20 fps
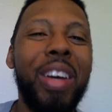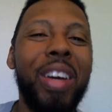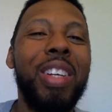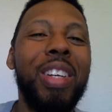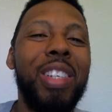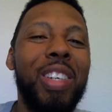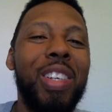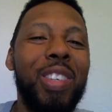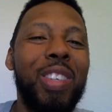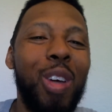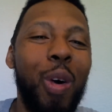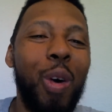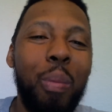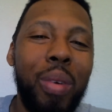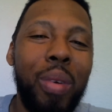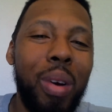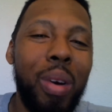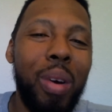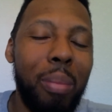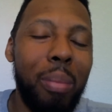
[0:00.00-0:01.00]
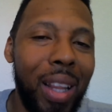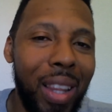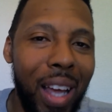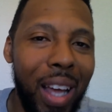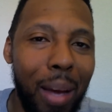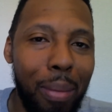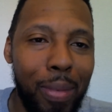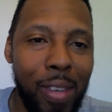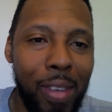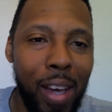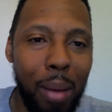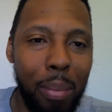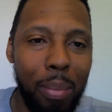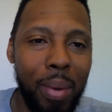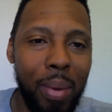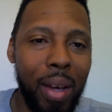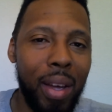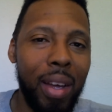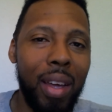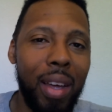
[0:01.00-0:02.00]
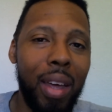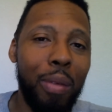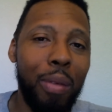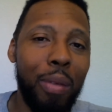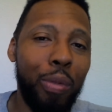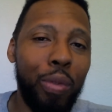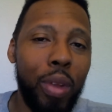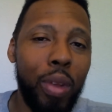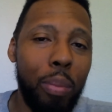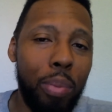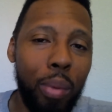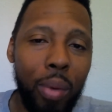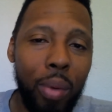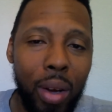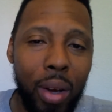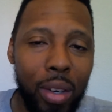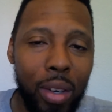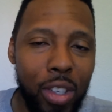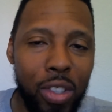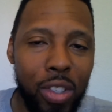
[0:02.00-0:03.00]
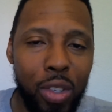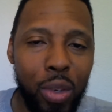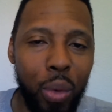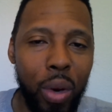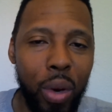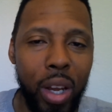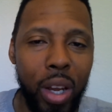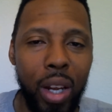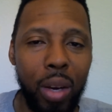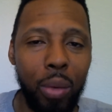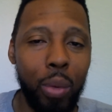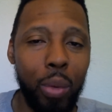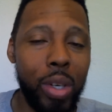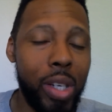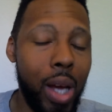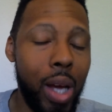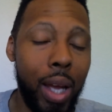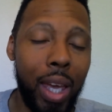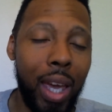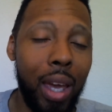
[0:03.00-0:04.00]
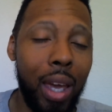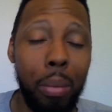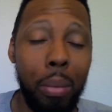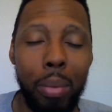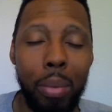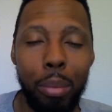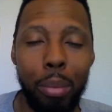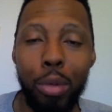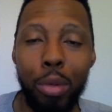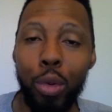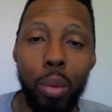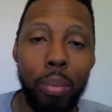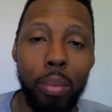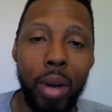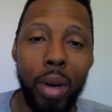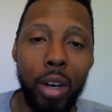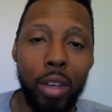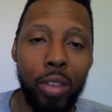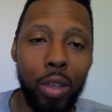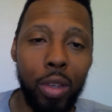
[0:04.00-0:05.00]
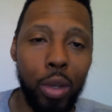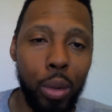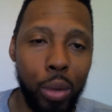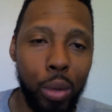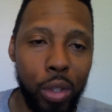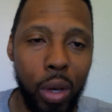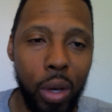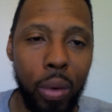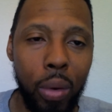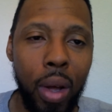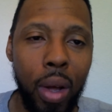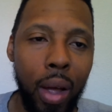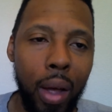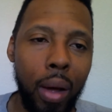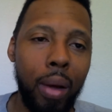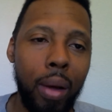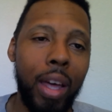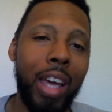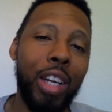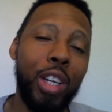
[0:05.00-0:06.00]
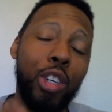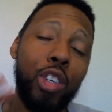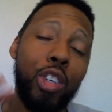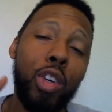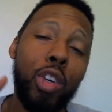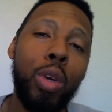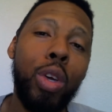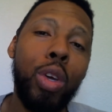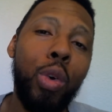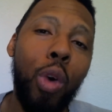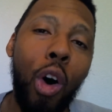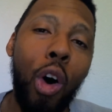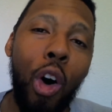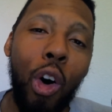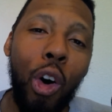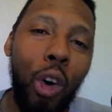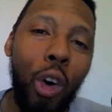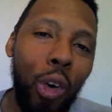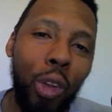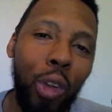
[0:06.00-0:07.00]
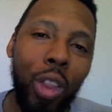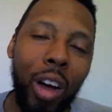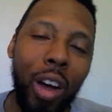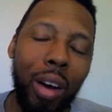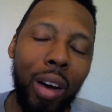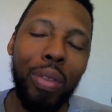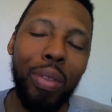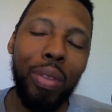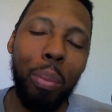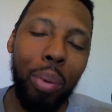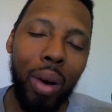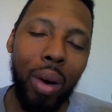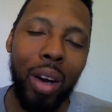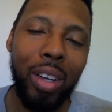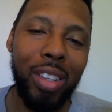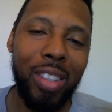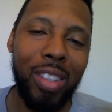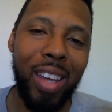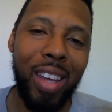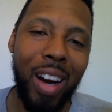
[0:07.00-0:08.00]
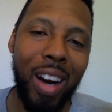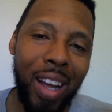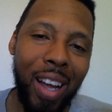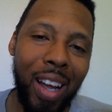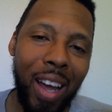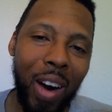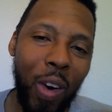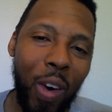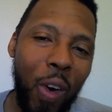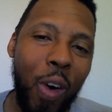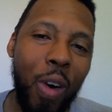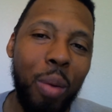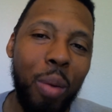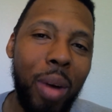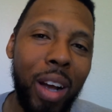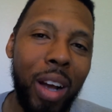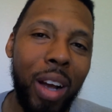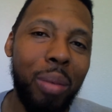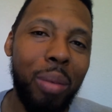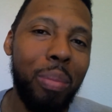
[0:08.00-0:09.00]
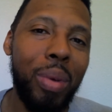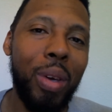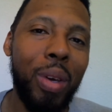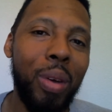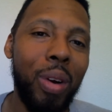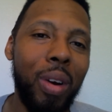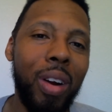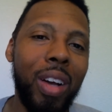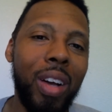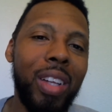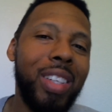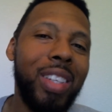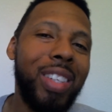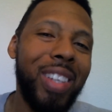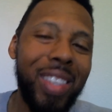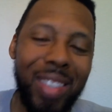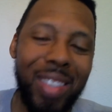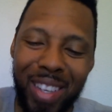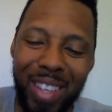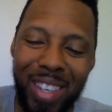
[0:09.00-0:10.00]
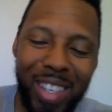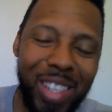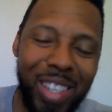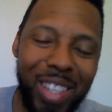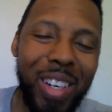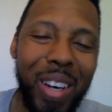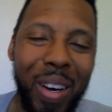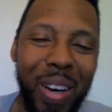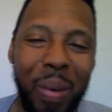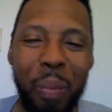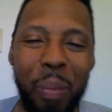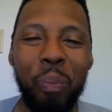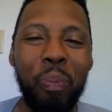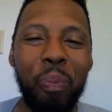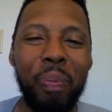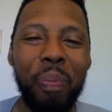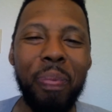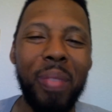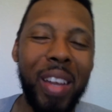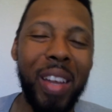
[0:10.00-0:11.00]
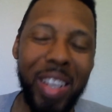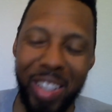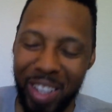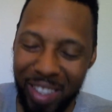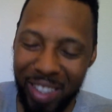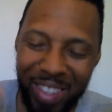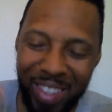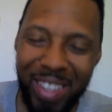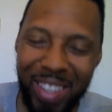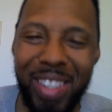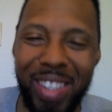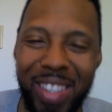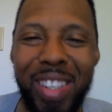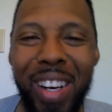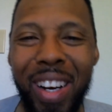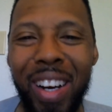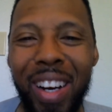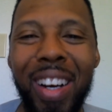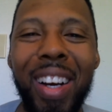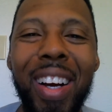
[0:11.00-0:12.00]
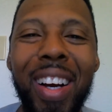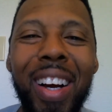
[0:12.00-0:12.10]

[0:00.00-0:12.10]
could just open up my laptop, flip around the screen, which I can, but I'm too embarrassed to do so, and show you all of the products that I got on my computer just this year. Just this year.